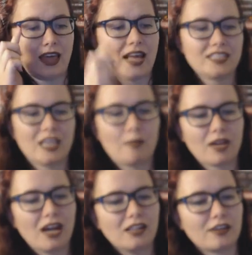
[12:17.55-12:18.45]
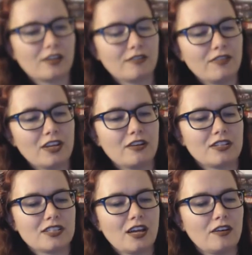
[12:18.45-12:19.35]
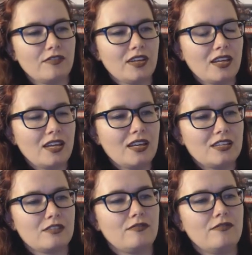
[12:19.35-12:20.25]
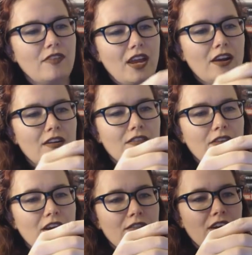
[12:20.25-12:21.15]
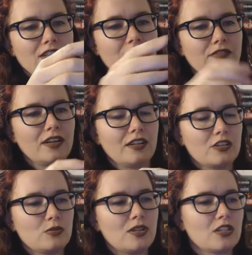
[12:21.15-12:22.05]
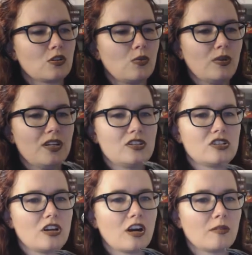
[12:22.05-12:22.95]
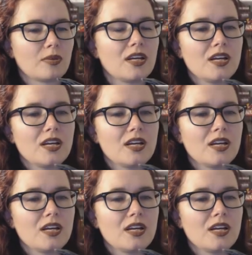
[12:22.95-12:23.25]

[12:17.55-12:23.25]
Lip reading: that same color, the figure itself is very, very, very different. This one is quite sharp.